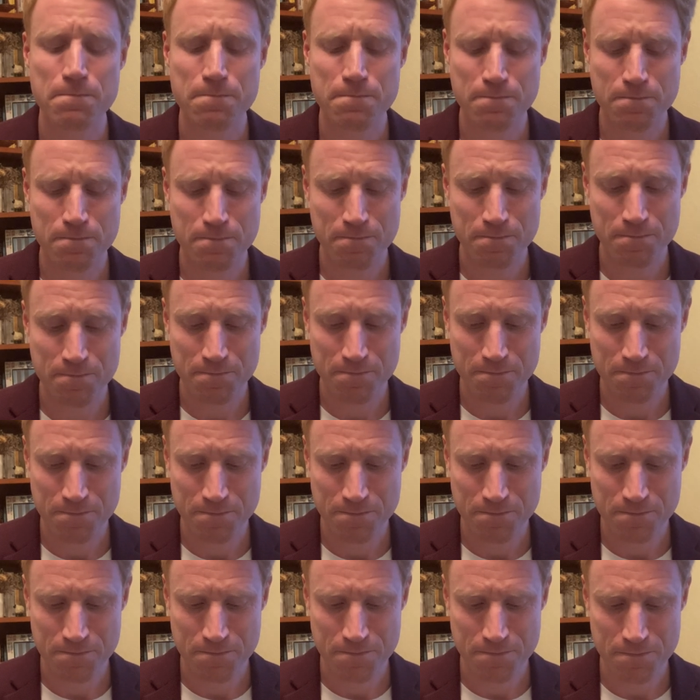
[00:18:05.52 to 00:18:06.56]

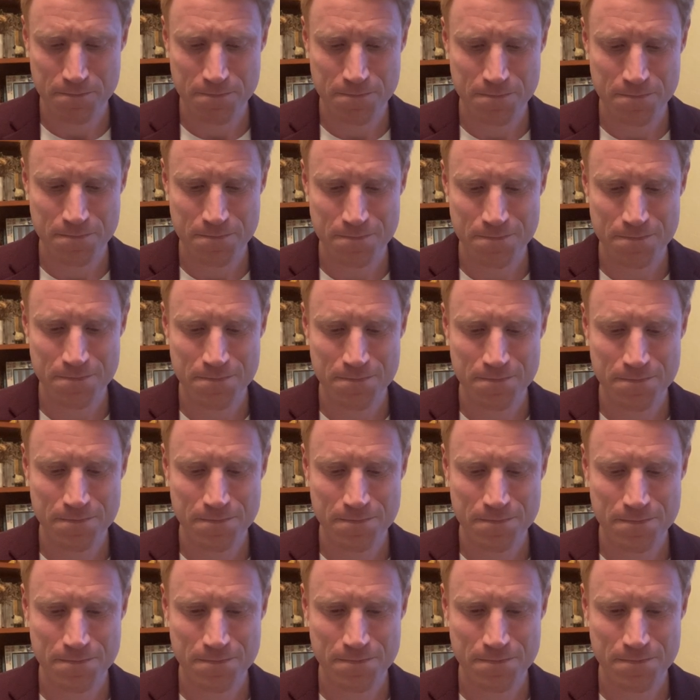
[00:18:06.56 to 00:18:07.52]
[no speech]